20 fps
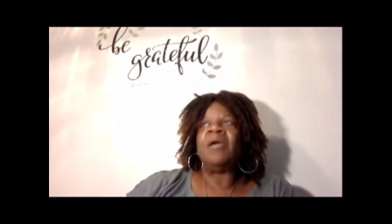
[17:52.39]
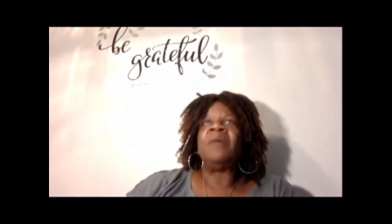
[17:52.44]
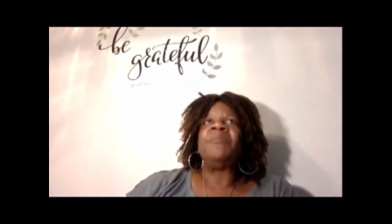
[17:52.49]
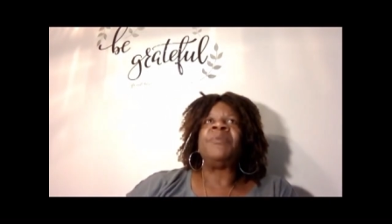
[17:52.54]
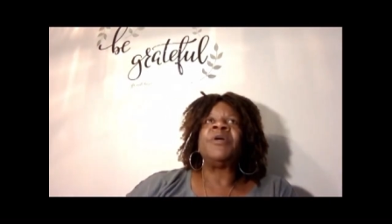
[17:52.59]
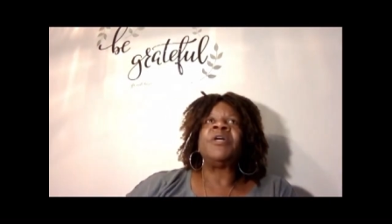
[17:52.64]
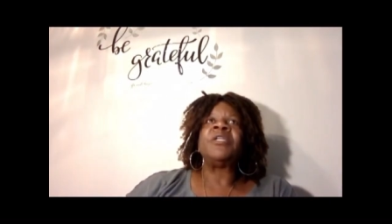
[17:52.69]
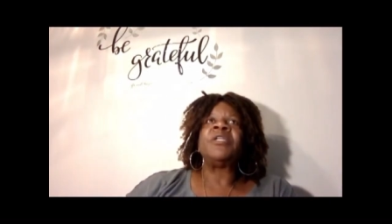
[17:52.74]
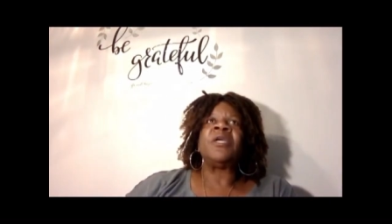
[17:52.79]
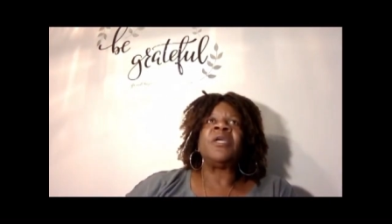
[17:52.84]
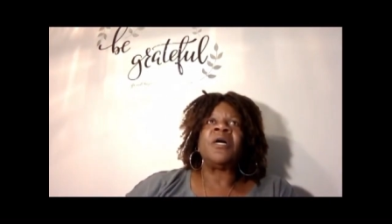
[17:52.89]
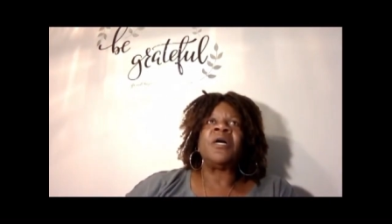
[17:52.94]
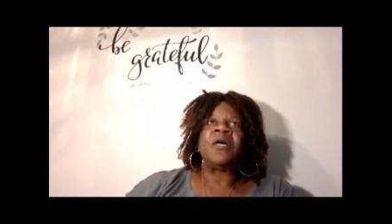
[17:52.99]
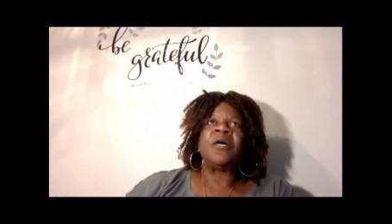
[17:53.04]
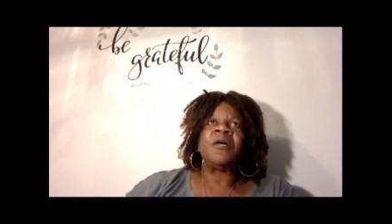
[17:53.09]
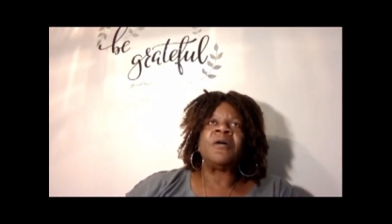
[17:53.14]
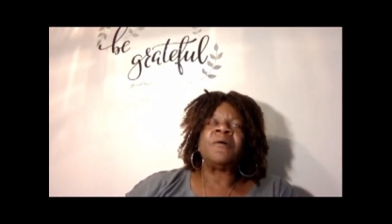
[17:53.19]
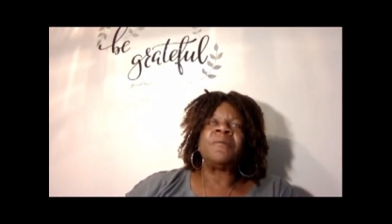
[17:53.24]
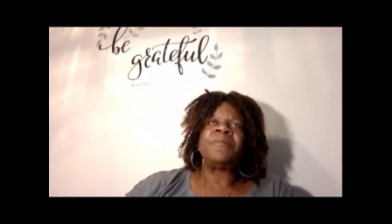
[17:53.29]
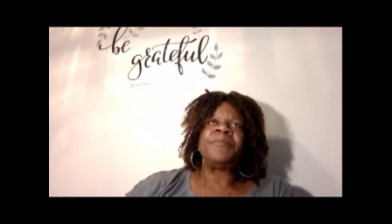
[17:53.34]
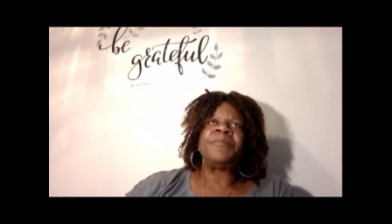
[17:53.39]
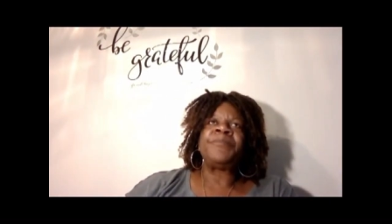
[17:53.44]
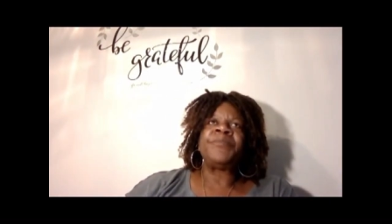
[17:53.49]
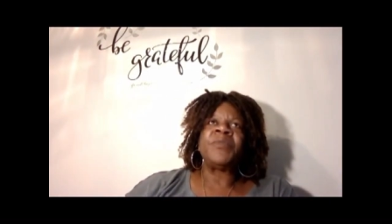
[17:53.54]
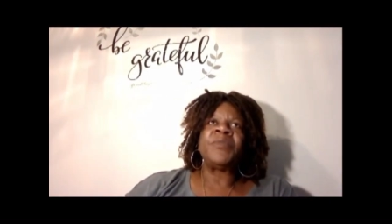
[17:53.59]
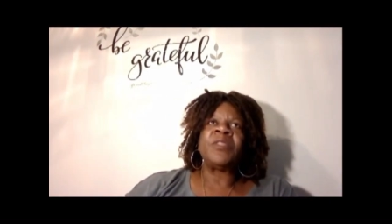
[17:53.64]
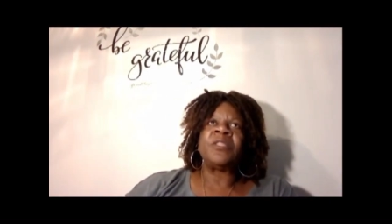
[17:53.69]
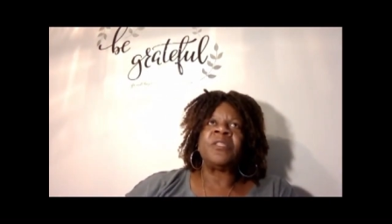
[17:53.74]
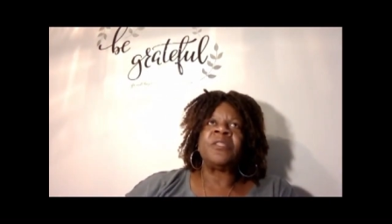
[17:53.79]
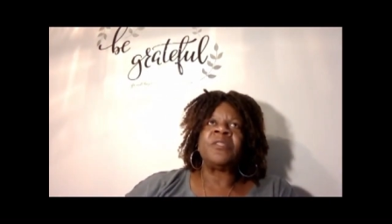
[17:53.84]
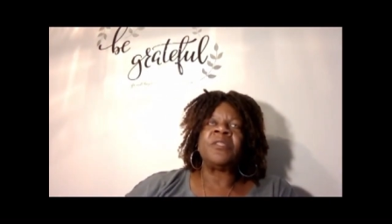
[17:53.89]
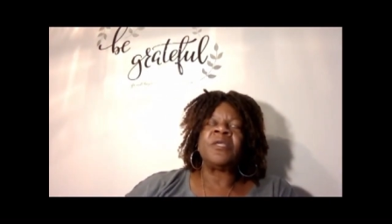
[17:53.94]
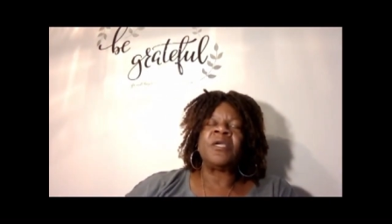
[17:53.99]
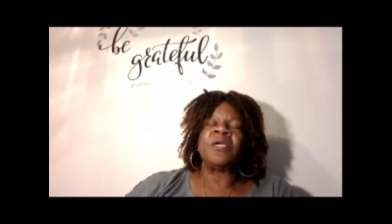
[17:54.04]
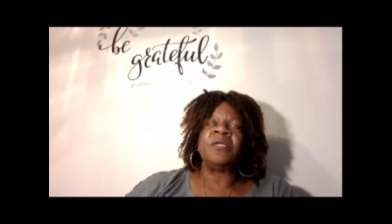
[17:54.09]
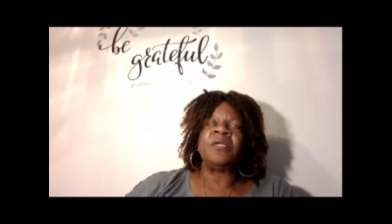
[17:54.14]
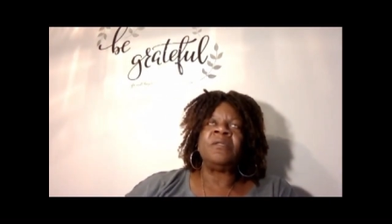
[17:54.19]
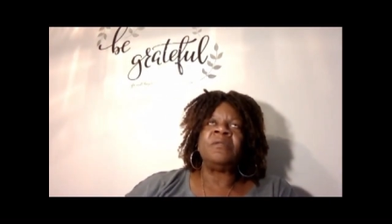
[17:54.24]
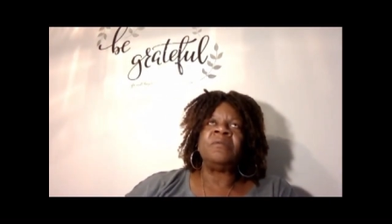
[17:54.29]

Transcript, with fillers: But um, the